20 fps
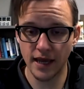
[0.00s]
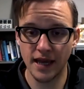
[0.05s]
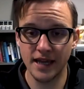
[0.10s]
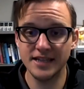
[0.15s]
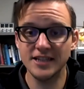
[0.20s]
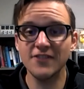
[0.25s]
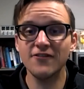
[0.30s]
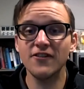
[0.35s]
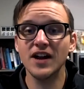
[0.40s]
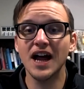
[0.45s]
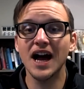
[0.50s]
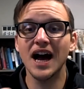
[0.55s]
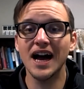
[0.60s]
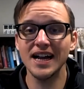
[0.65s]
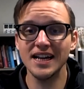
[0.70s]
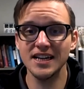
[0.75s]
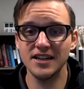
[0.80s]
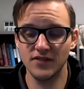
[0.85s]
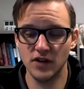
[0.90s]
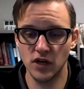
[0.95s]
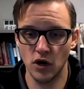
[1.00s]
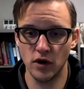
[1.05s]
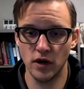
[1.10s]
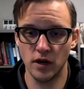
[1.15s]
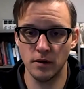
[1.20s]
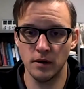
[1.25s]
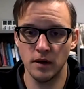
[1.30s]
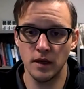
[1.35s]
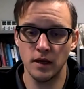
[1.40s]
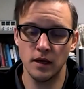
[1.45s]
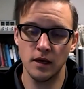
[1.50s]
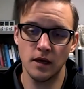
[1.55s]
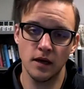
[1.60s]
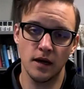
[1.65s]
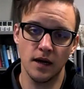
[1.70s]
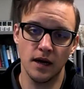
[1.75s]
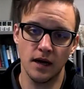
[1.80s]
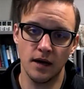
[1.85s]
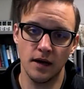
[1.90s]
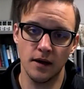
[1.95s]
different kind of coding
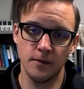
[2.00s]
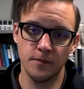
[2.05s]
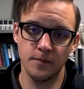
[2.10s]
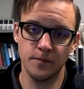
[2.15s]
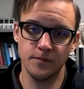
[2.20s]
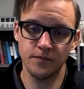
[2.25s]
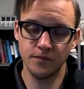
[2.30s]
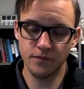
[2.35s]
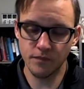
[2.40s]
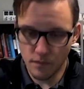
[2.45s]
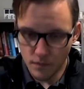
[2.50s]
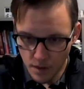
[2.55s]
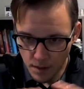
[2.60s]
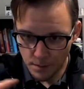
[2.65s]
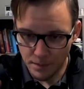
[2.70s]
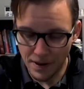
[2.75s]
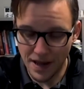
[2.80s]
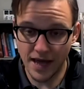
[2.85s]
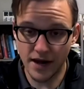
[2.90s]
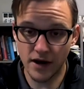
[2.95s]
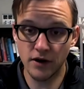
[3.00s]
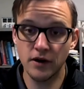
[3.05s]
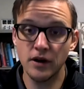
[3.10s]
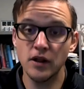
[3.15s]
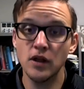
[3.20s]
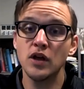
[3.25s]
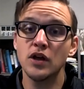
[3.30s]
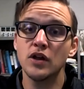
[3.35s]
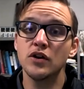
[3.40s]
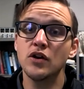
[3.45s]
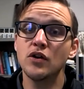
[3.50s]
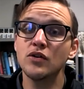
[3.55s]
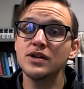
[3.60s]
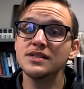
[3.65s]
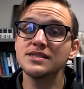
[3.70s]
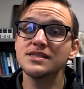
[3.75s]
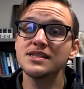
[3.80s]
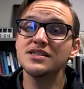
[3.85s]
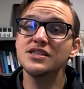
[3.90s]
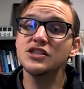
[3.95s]
pattern known
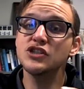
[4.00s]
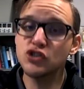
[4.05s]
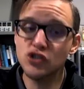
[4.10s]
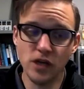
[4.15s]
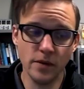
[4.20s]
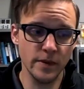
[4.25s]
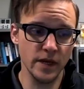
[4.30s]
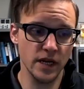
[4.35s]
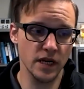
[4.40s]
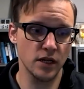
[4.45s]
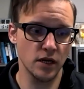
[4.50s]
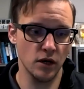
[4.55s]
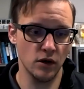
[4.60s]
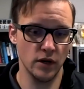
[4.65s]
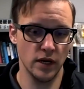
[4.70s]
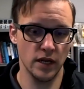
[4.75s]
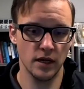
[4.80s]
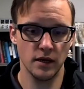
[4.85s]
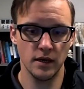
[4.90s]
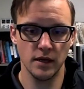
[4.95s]
as distributed coding.